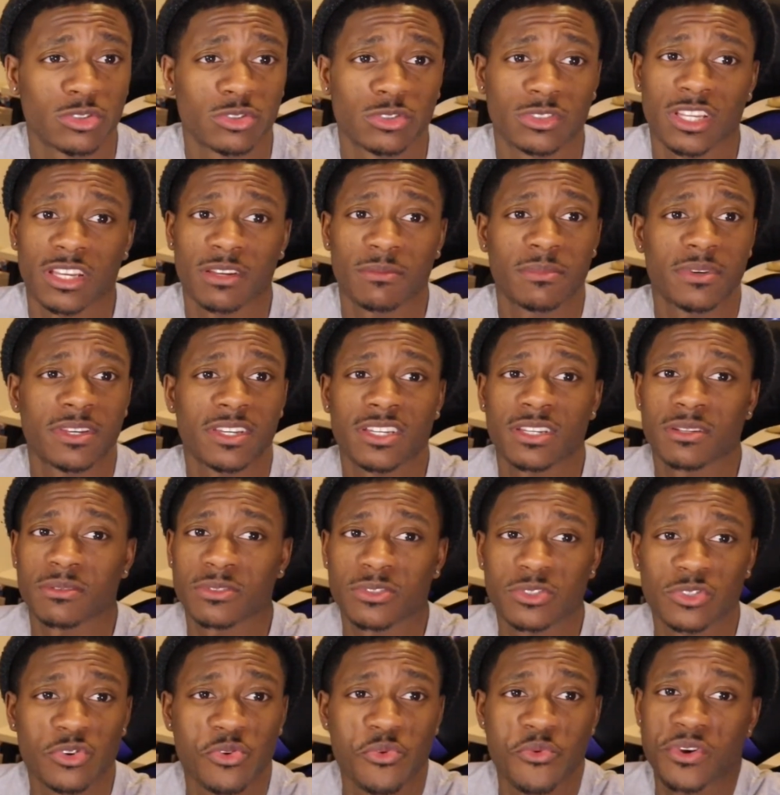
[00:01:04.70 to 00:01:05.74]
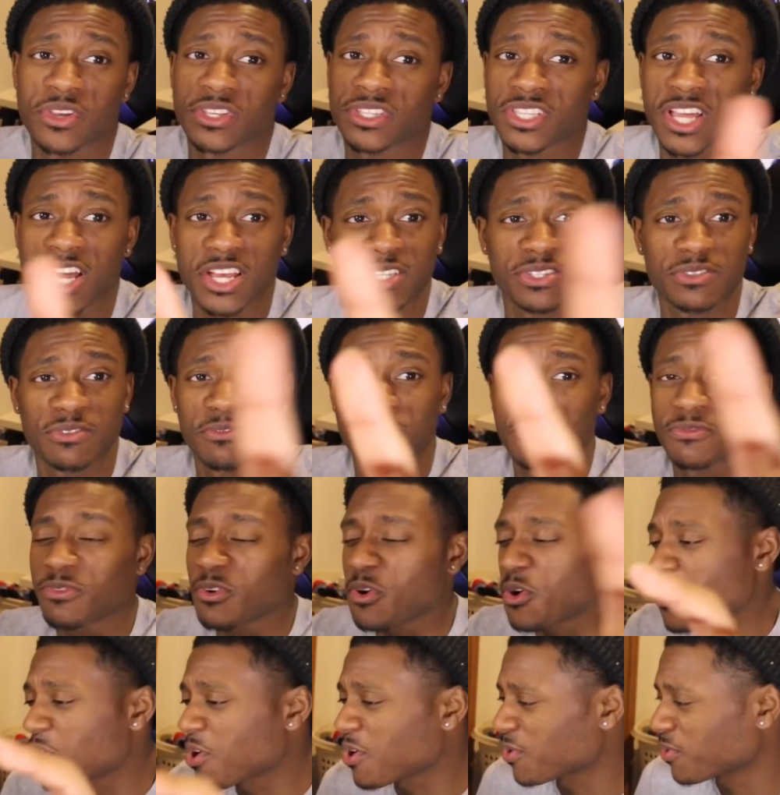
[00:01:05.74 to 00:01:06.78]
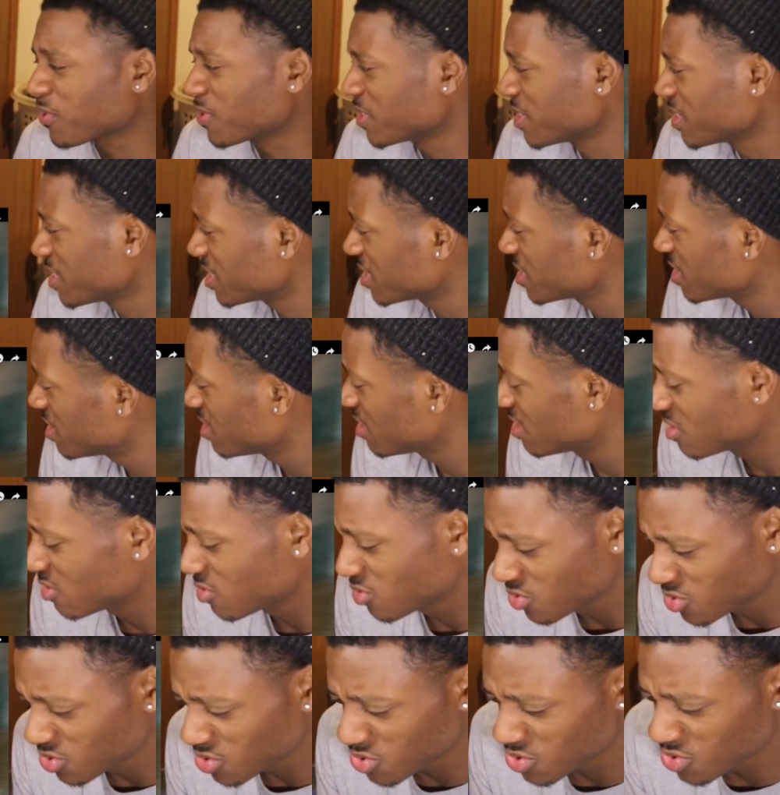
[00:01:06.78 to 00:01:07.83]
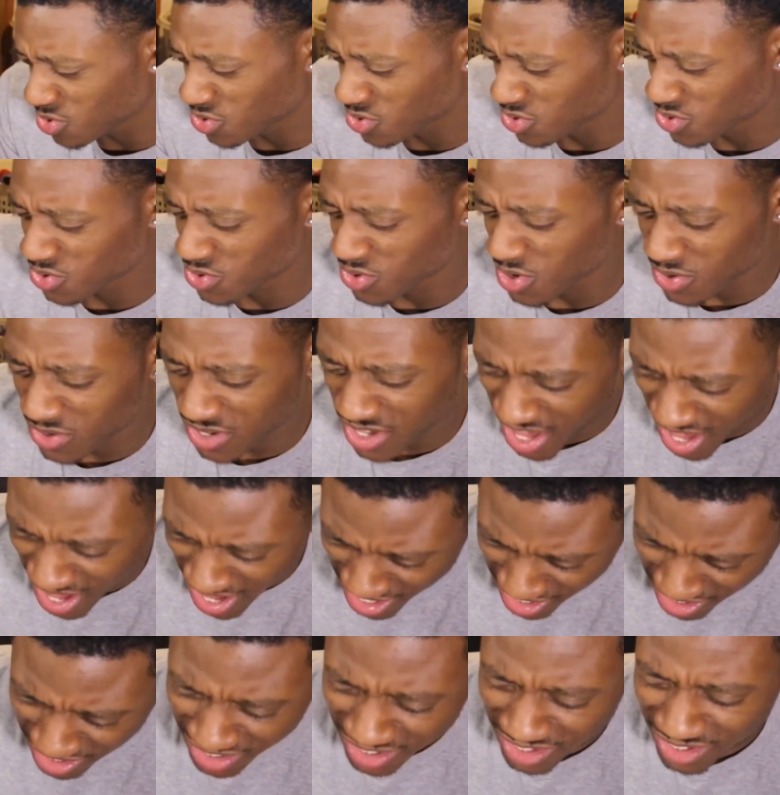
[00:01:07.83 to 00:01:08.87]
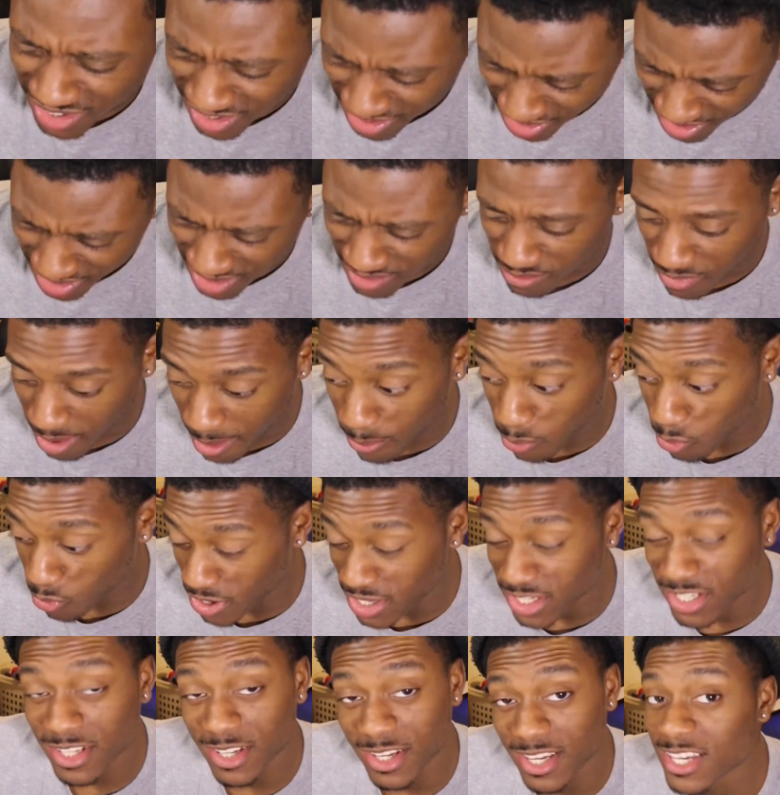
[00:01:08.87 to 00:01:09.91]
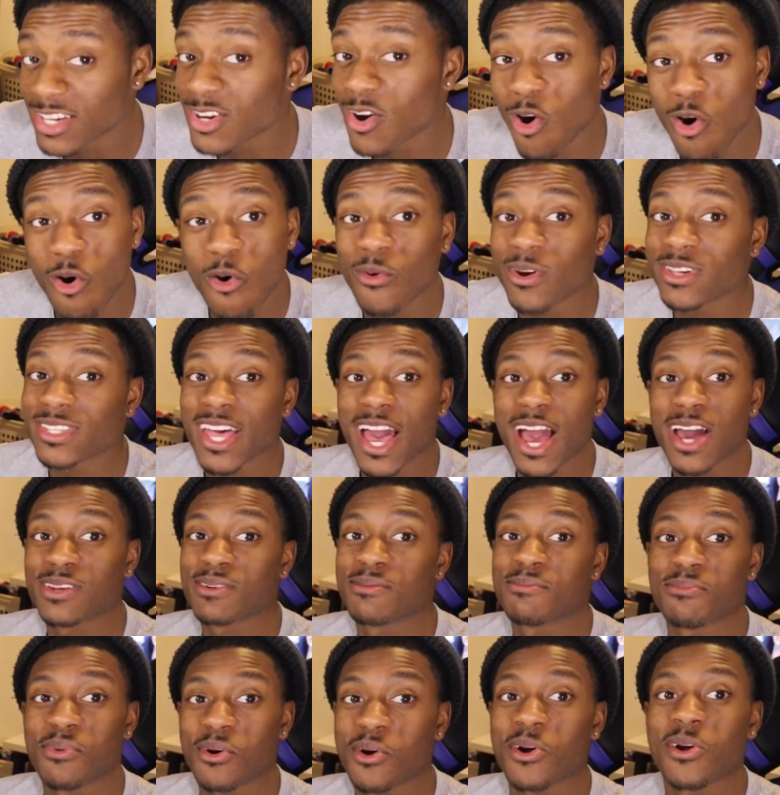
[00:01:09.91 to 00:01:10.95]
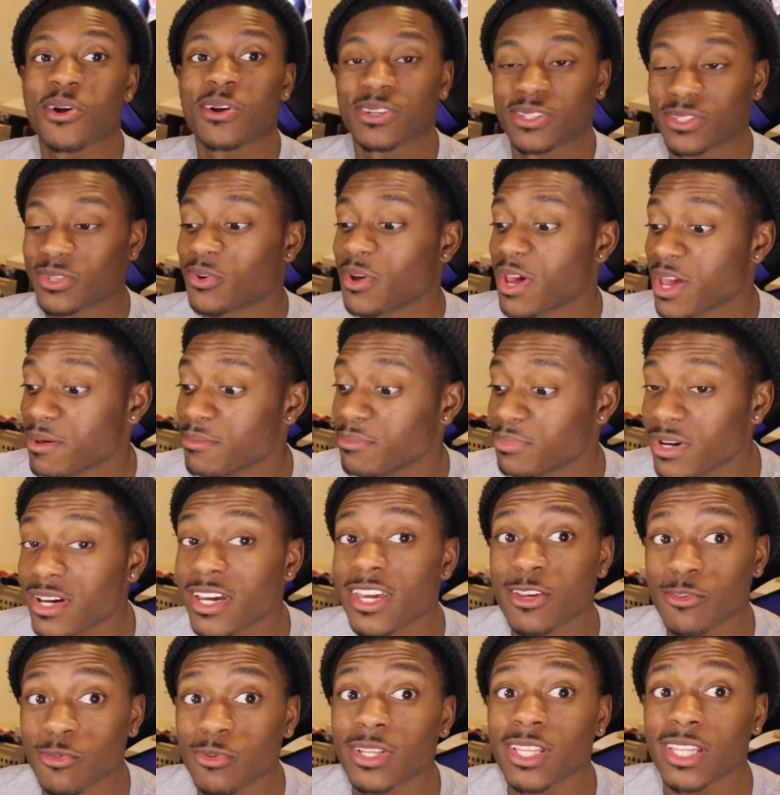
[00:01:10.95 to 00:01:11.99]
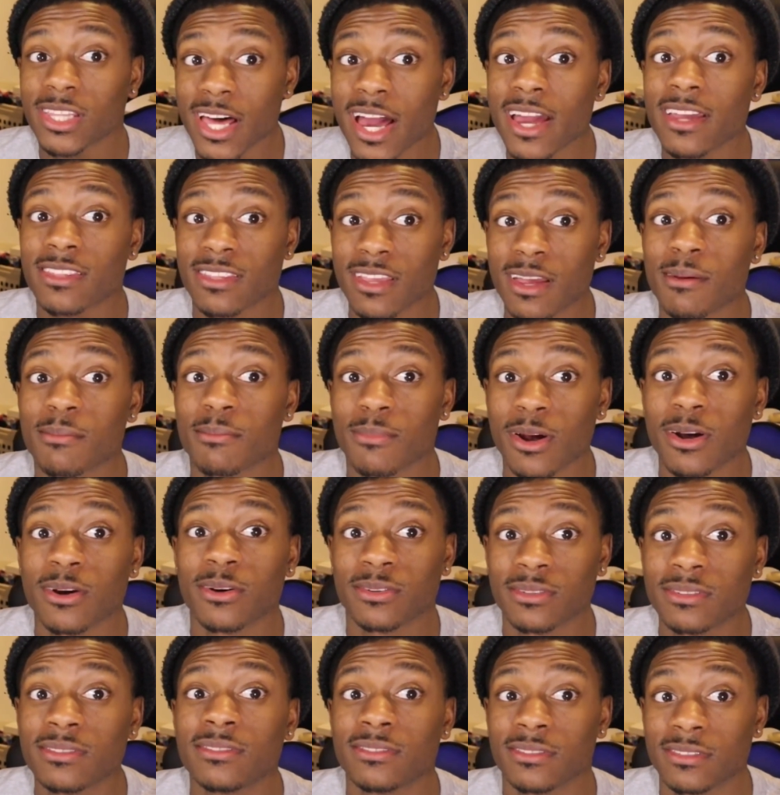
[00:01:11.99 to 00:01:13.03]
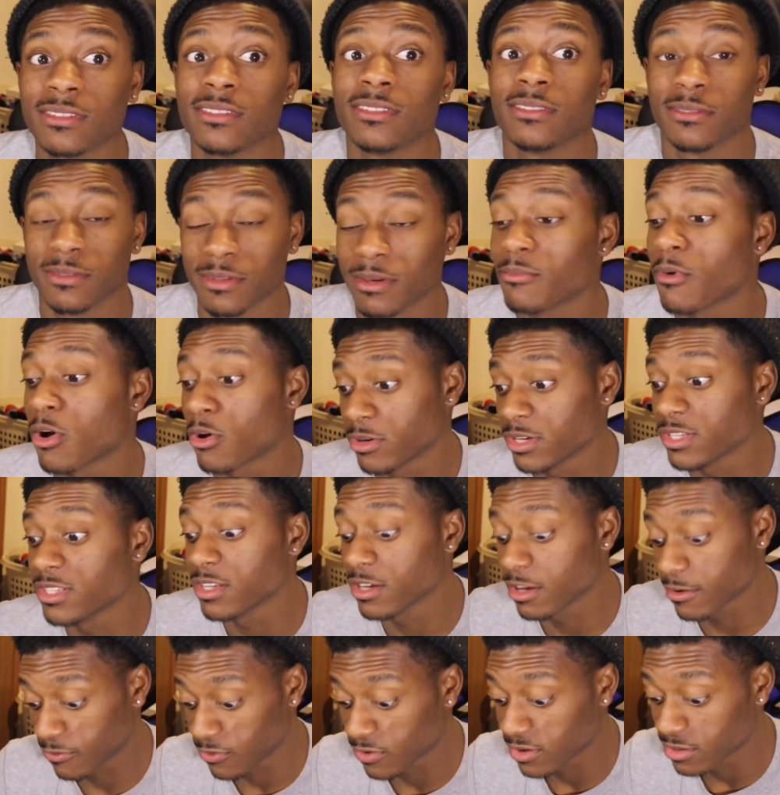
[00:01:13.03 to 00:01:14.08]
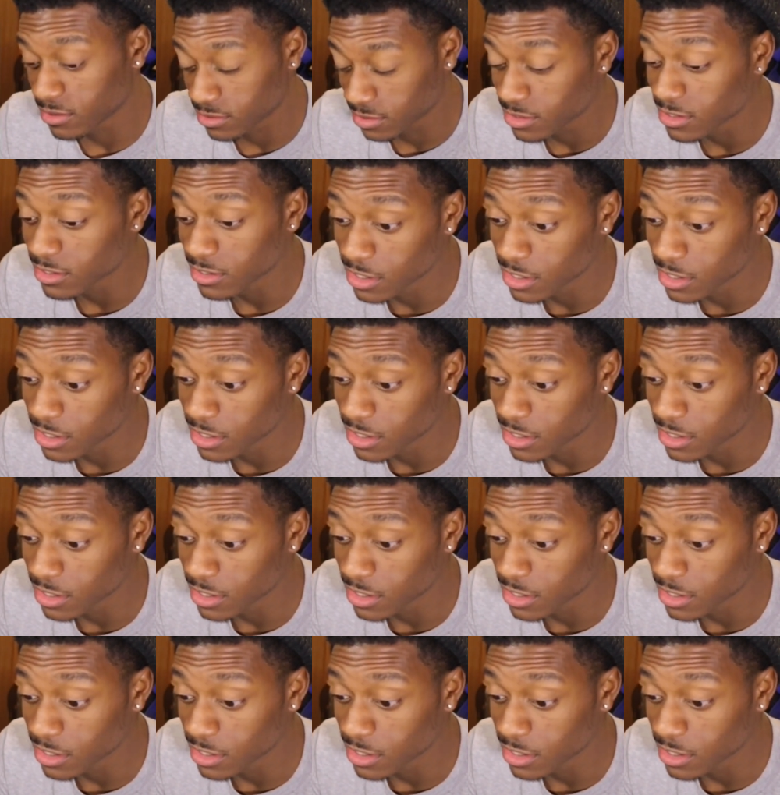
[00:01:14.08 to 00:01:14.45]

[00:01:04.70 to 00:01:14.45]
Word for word: that make those stories not so far. Ooh, okay. My boy, he always had them bars though. Hey, Boogie really like that, bro. Hey, bro, he different. He